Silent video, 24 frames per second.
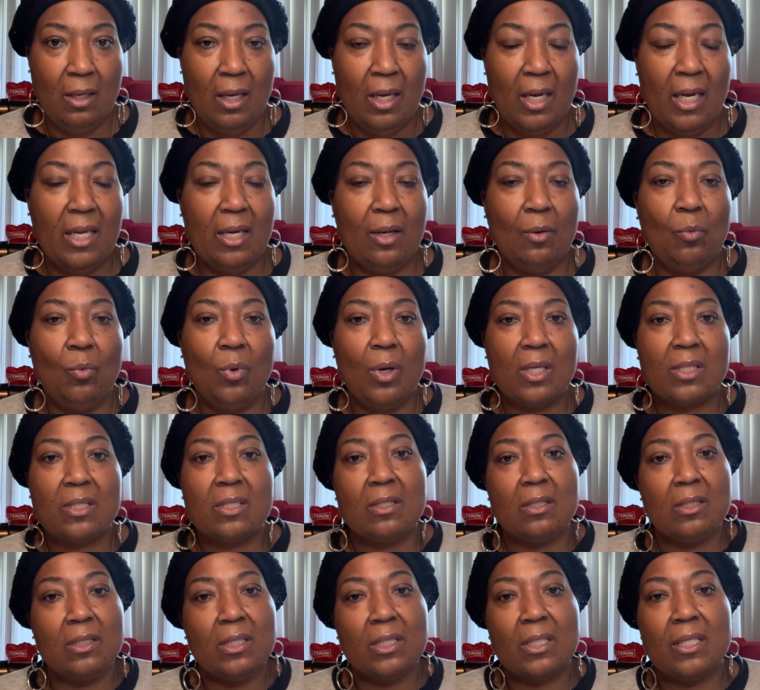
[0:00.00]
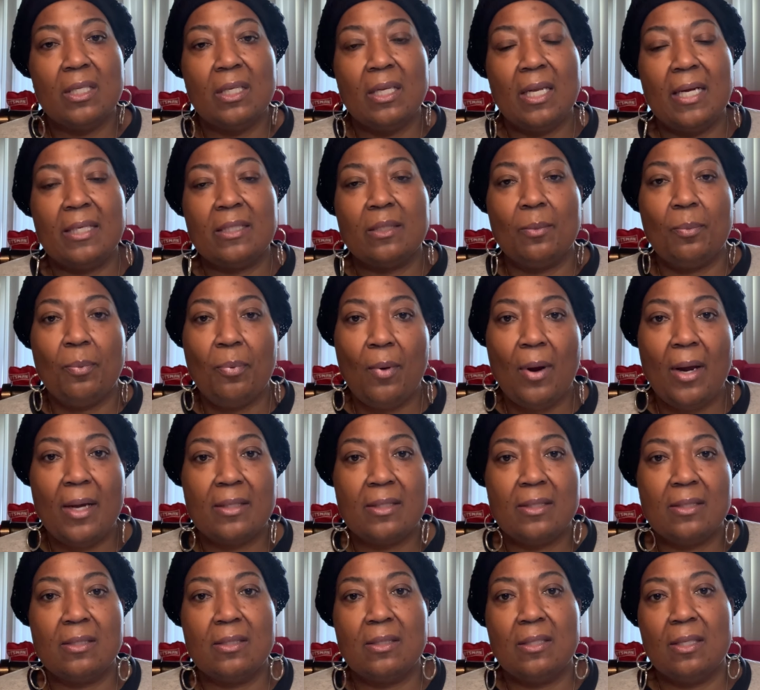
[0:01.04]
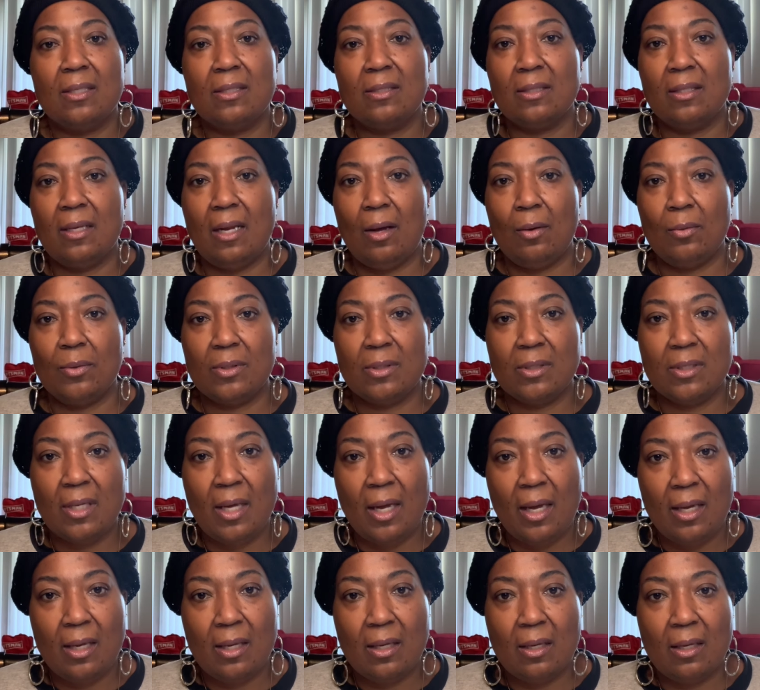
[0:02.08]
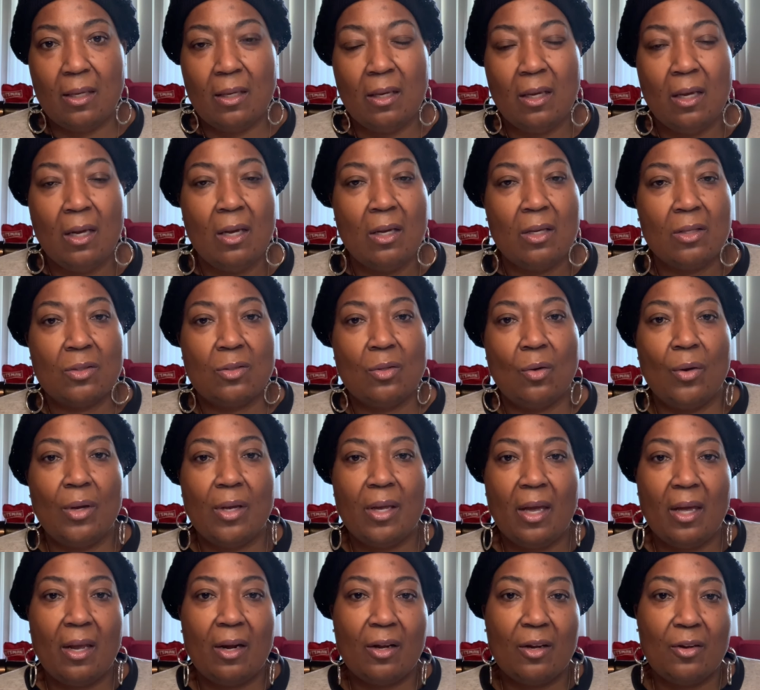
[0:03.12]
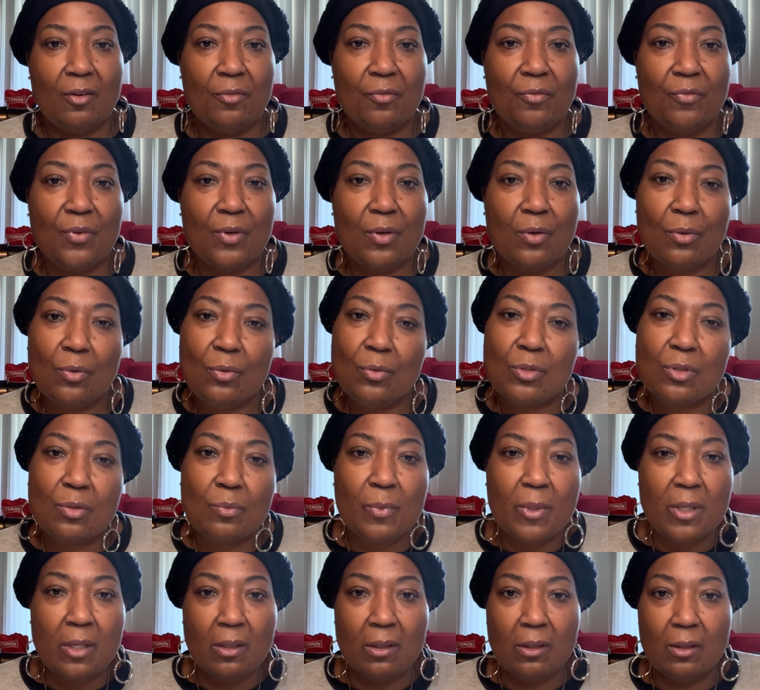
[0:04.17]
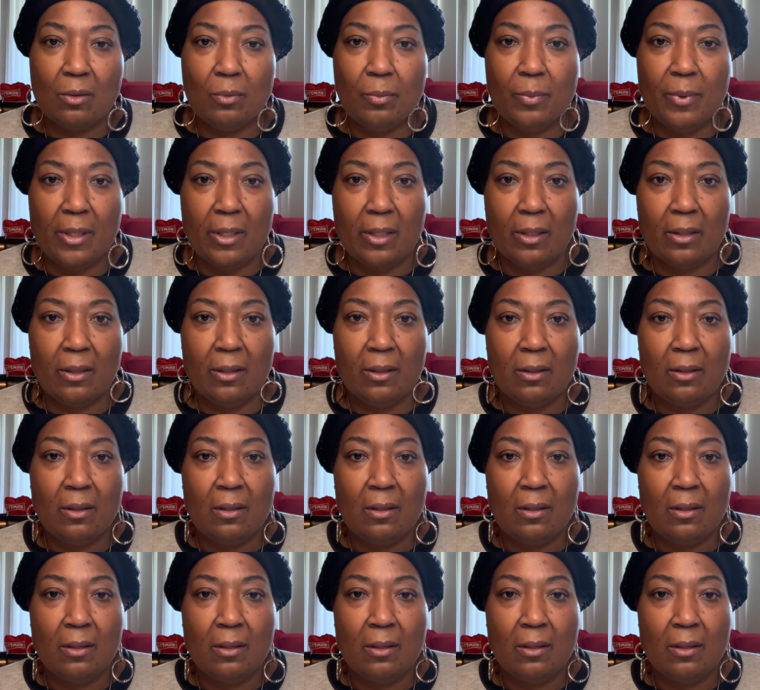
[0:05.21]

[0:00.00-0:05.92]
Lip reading: And it wasn't looking like the practice test that I was taking, so it kind of confused me a little bit.